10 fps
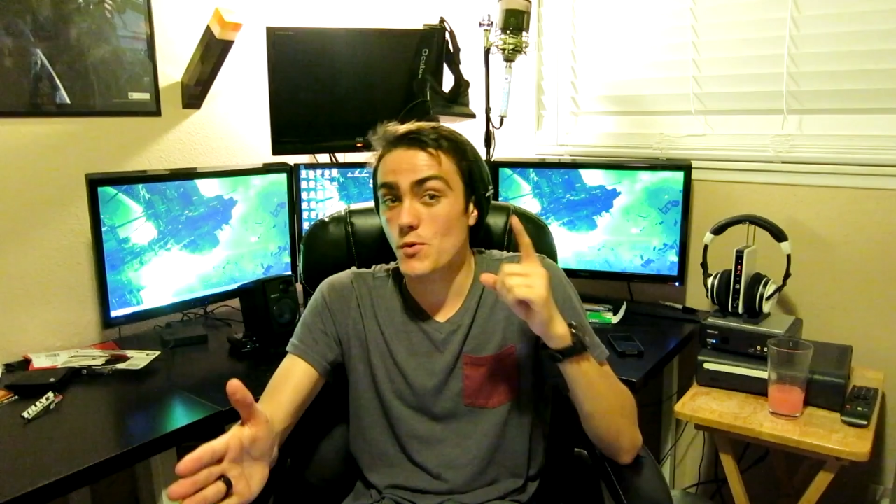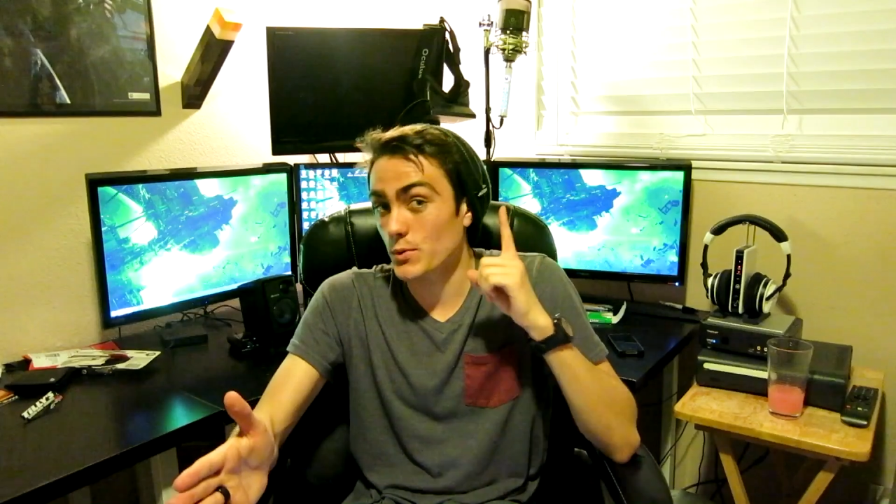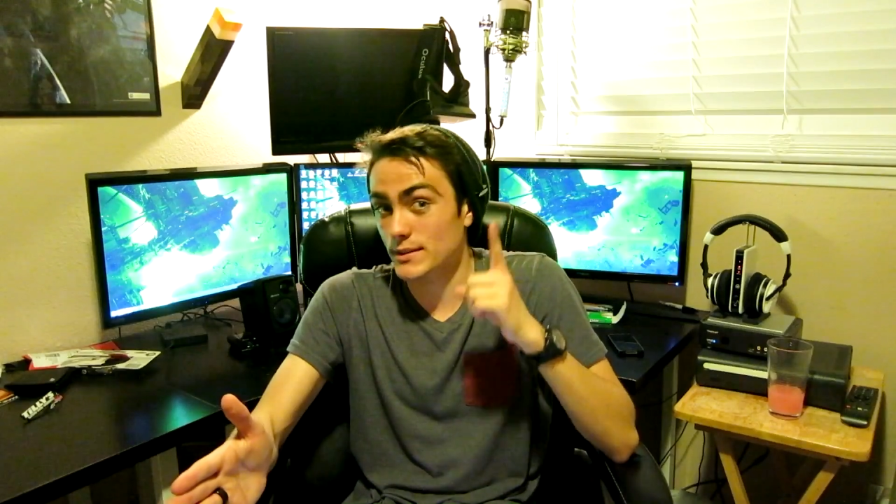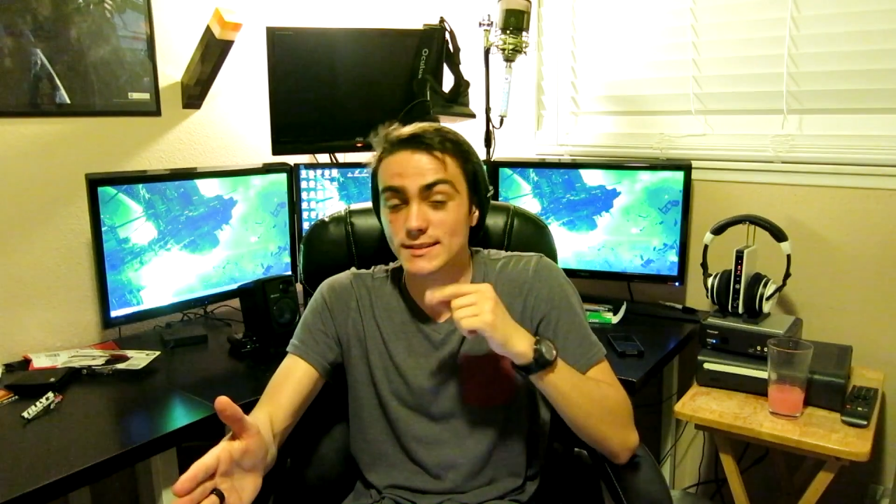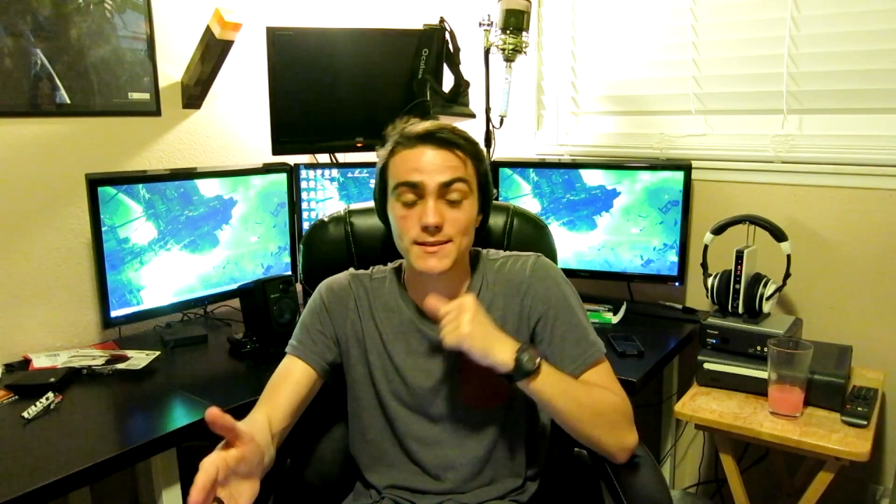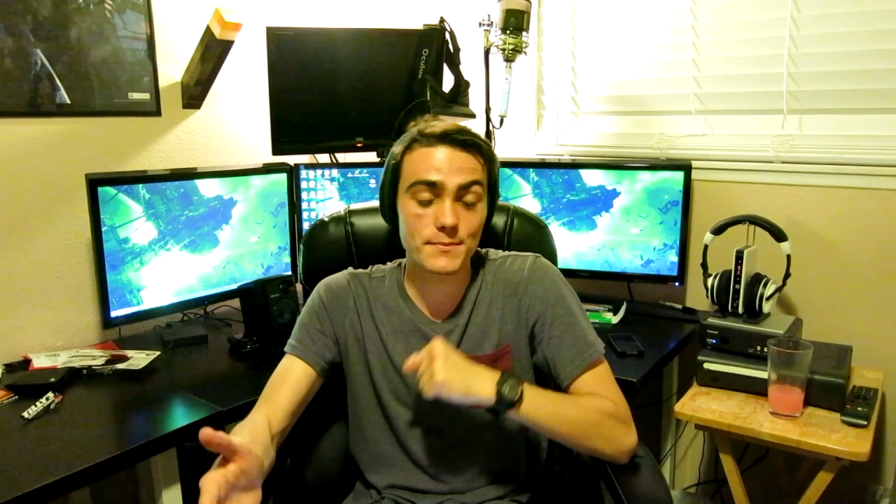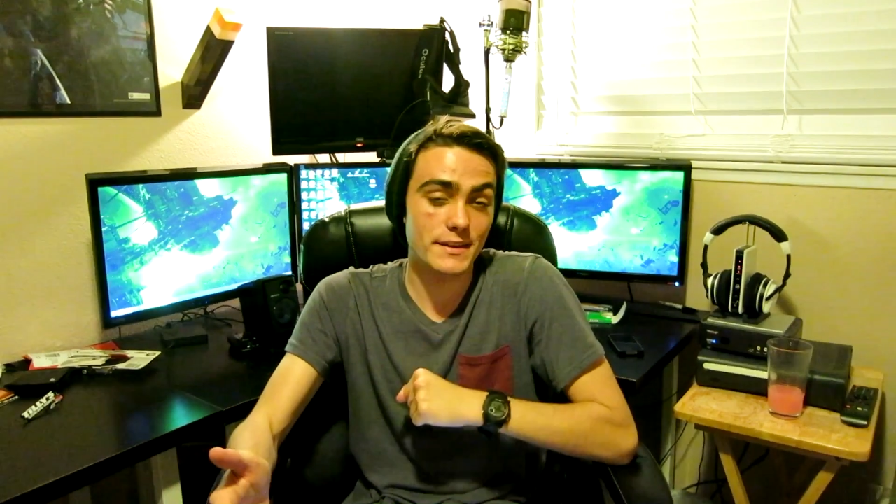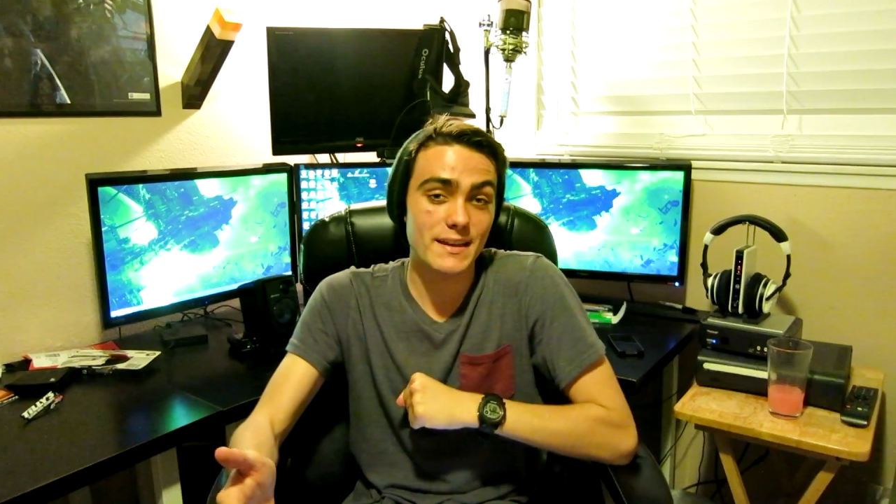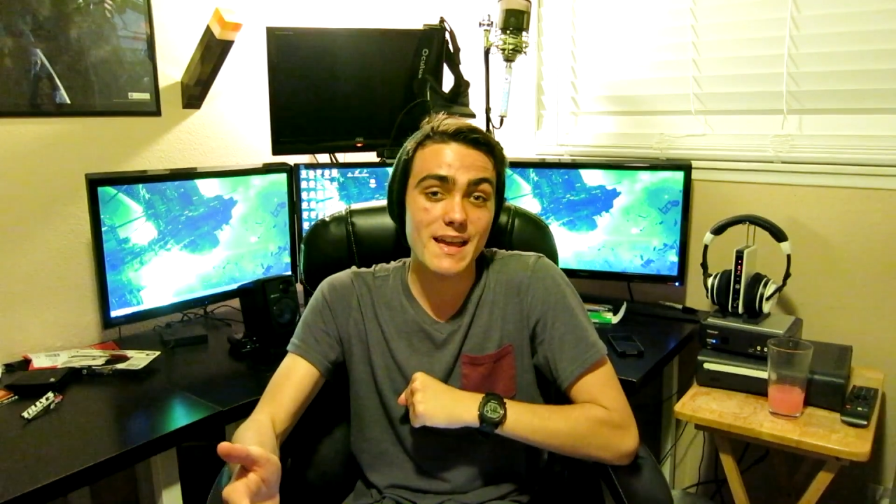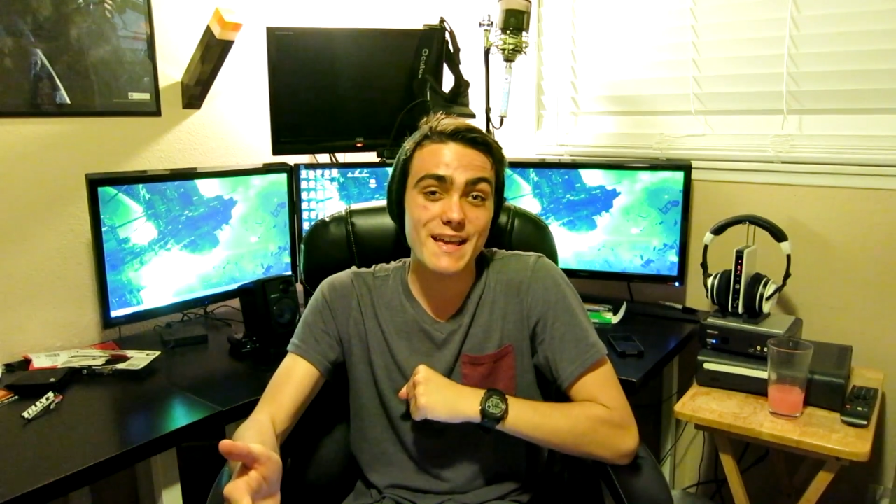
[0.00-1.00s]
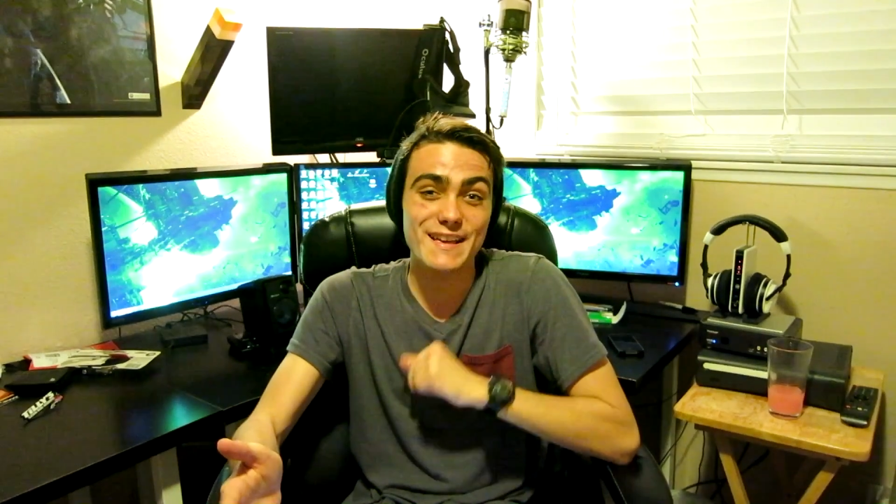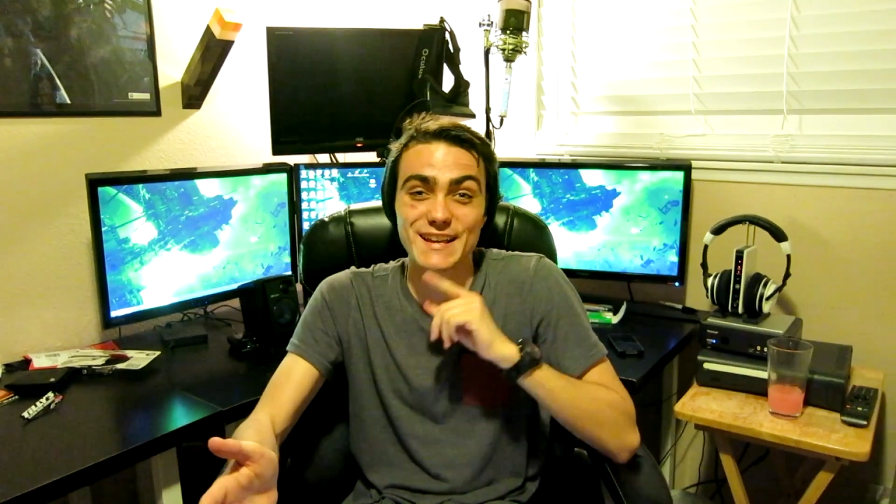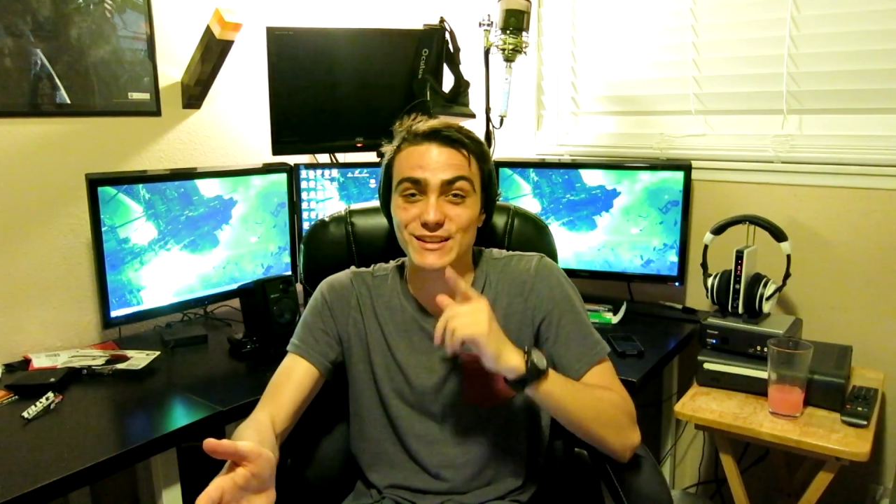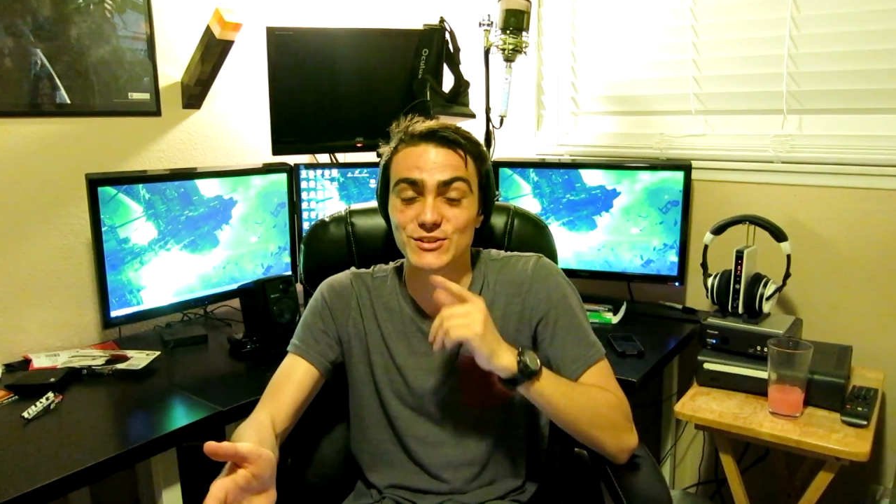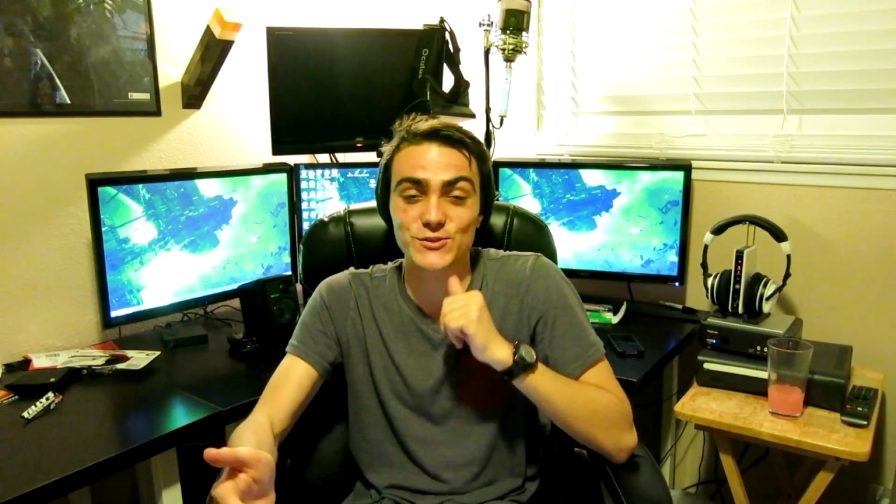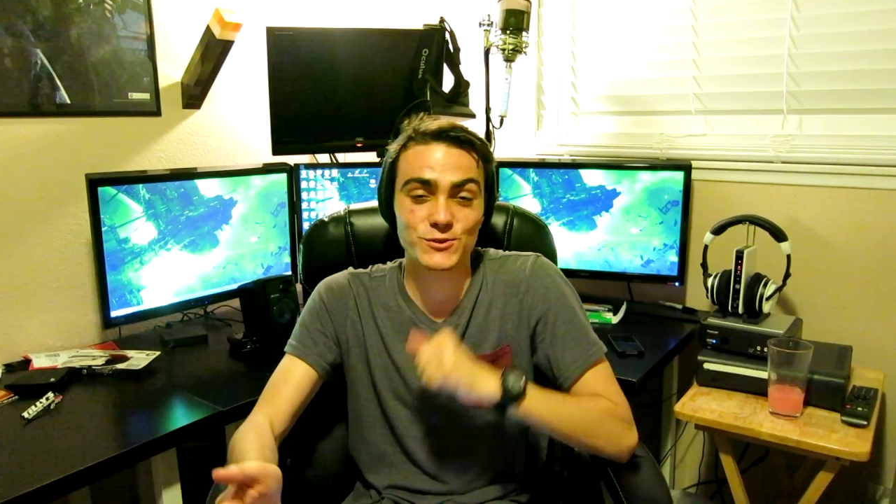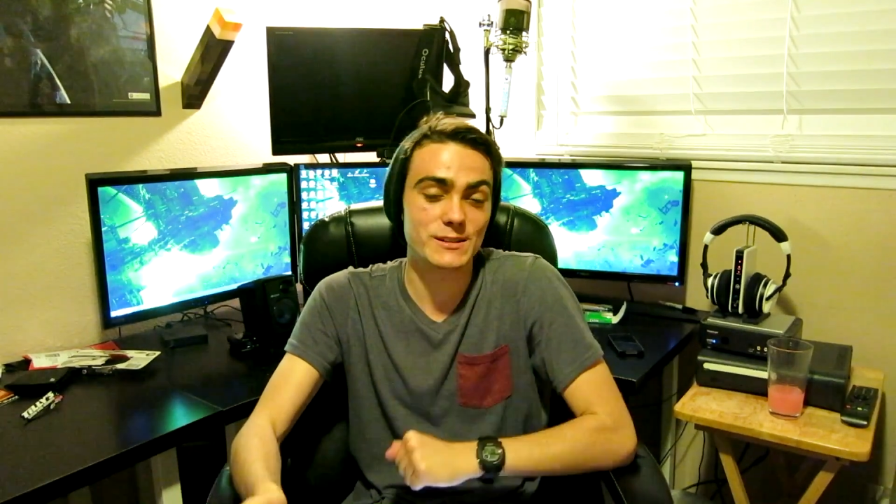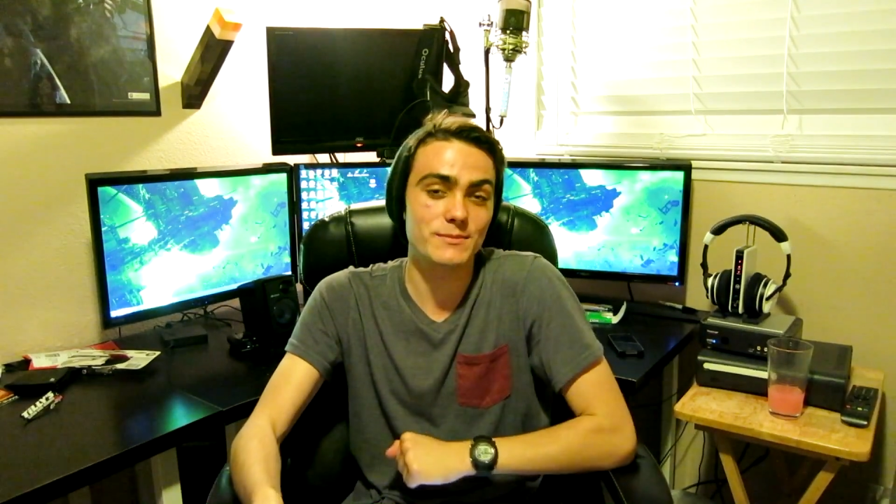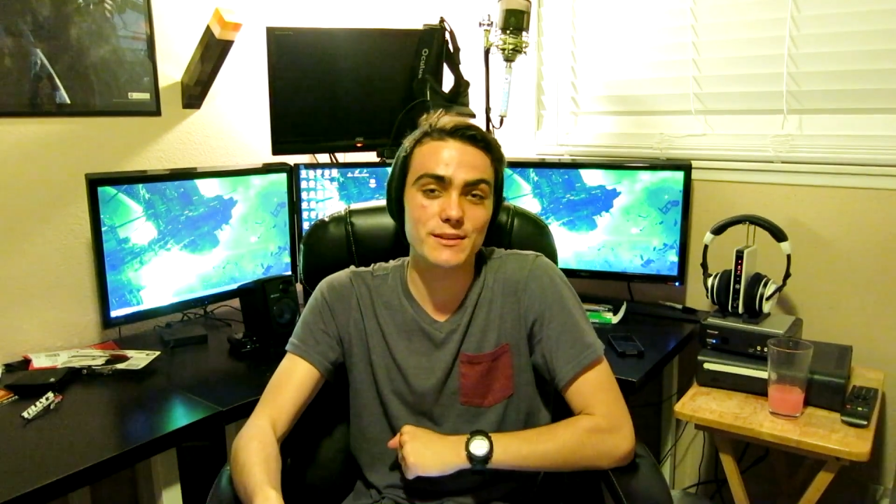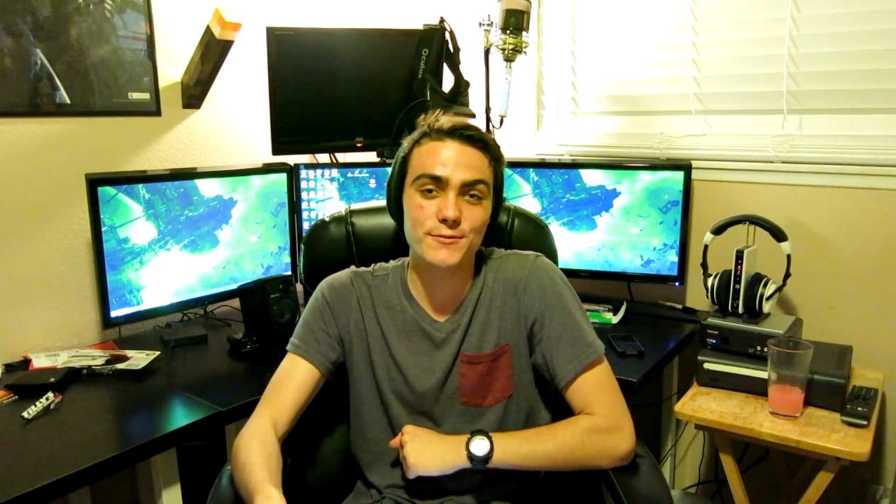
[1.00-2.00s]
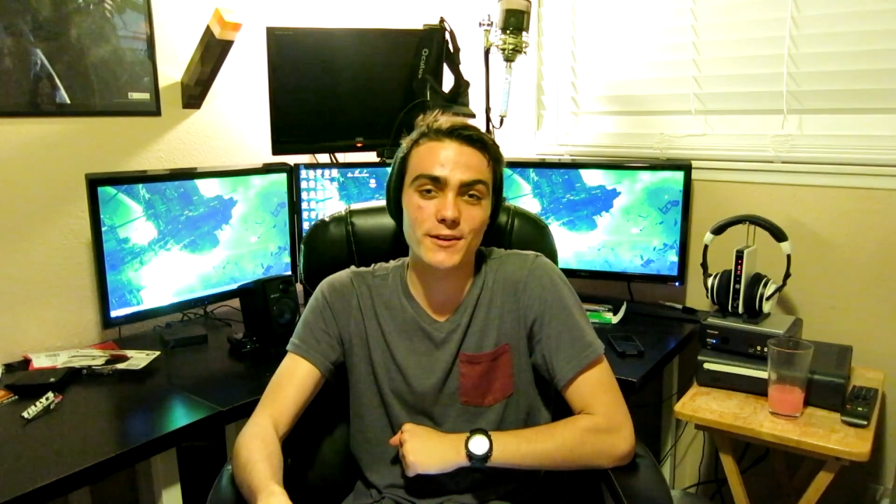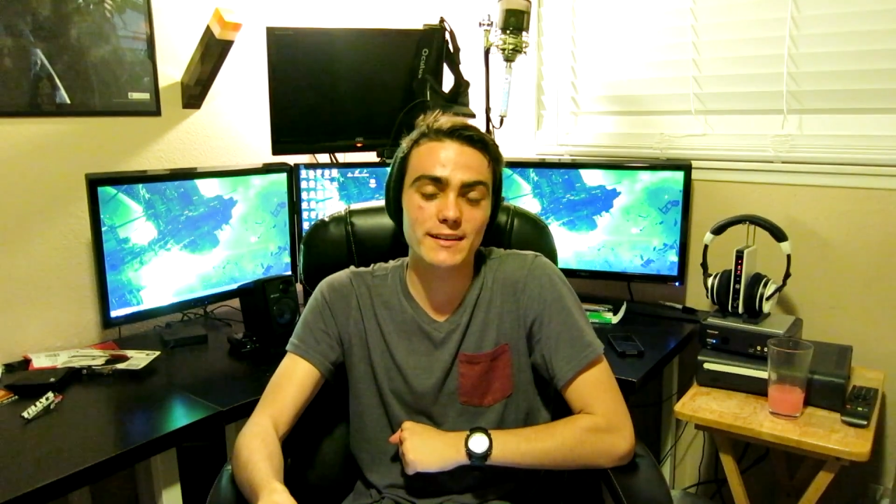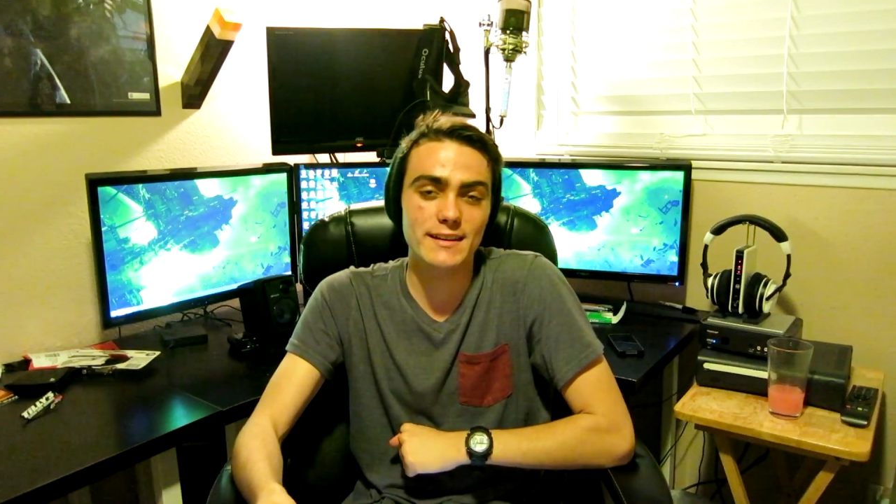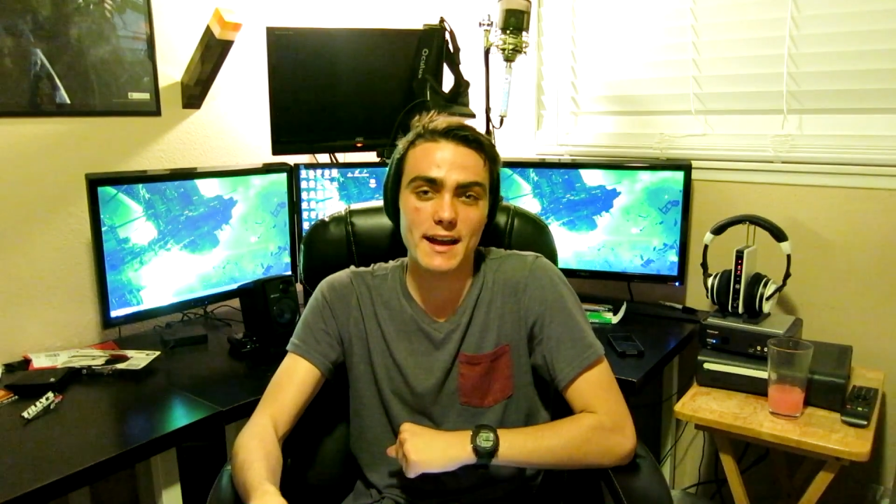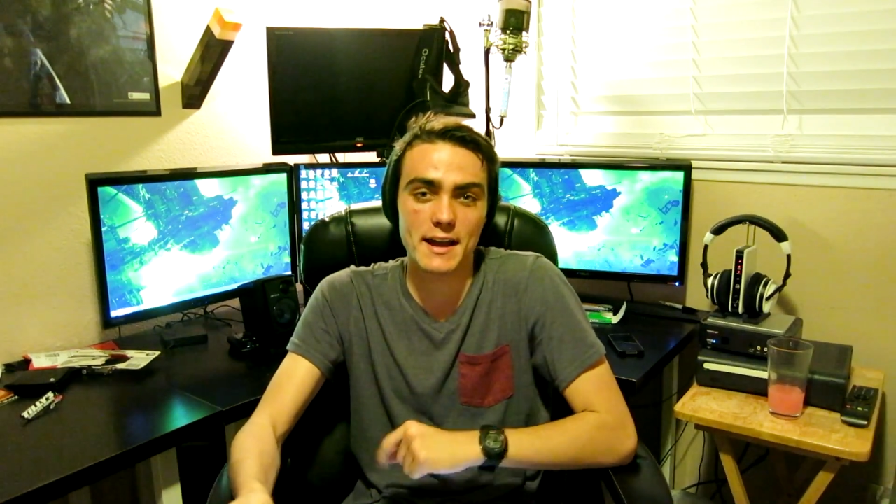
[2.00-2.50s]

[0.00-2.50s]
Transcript: was something extremely funny.